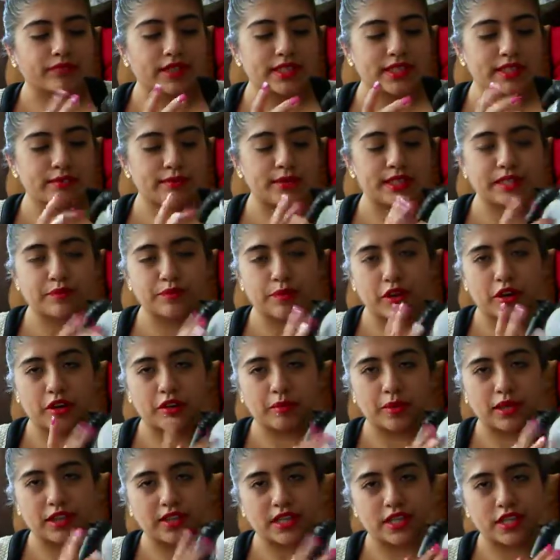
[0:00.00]
Somebody's
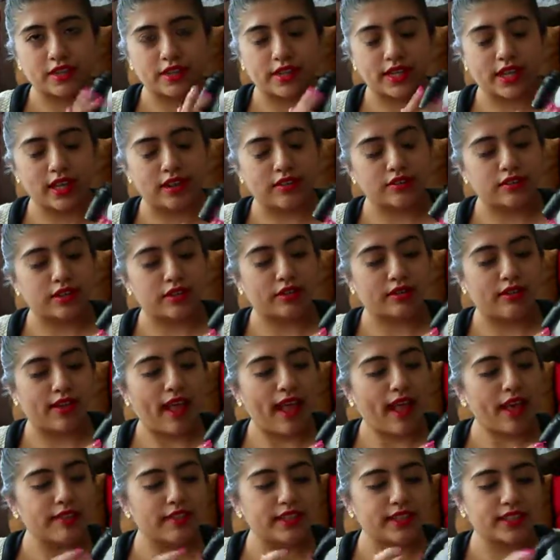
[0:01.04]
borrowing my lens right now, so I don't
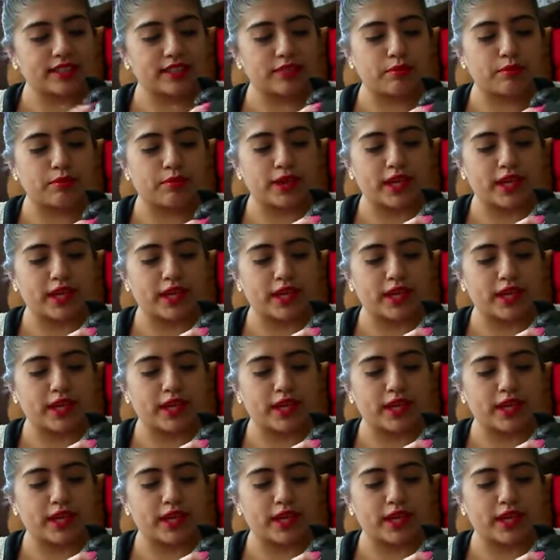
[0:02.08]
have it,